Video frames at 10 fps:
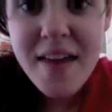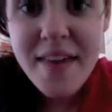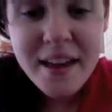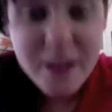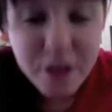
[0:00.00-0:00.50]

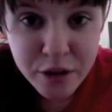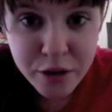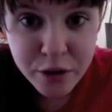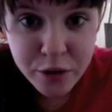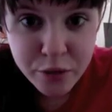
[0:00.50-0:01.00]
that
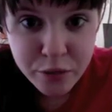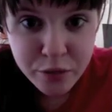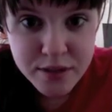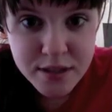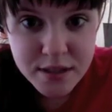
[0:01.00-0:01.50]

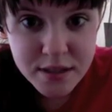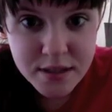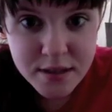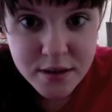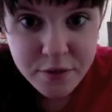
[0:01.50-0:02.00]

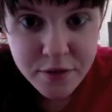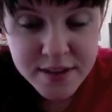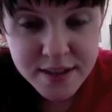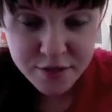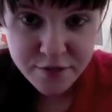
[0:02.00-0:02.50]
concludes fifth
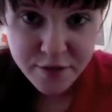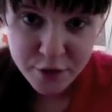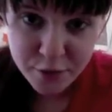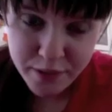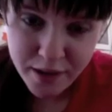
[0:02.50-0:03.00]
season
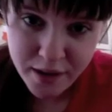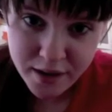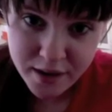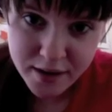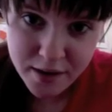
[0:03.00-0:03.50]
video blog
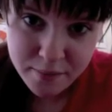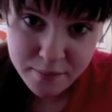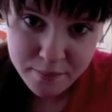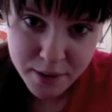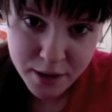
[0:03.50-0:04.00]

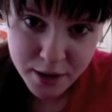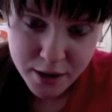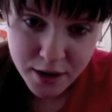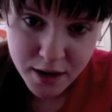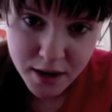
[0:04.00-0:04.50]
number